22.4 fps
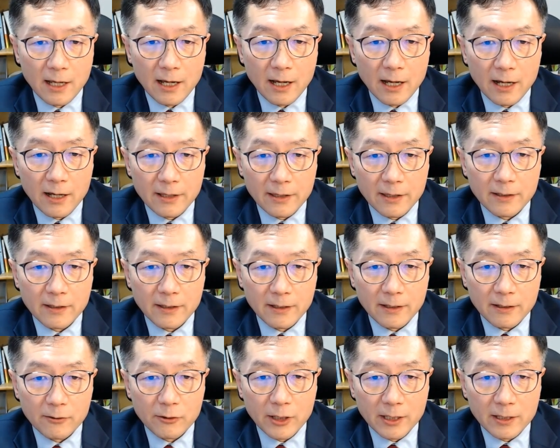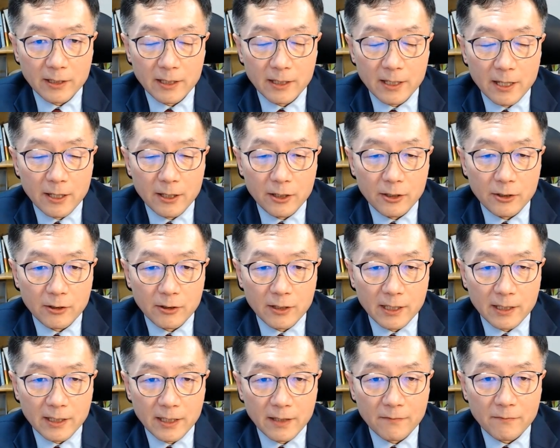I think you can you
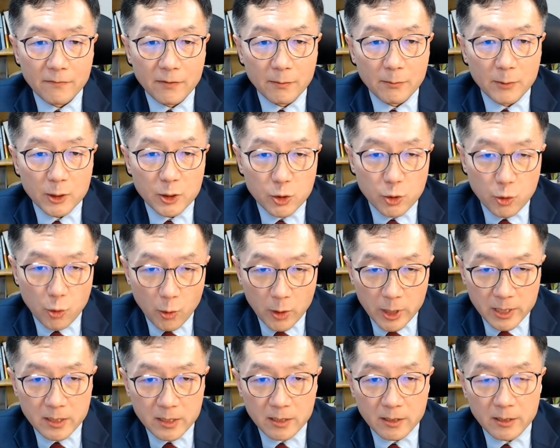can give them a choice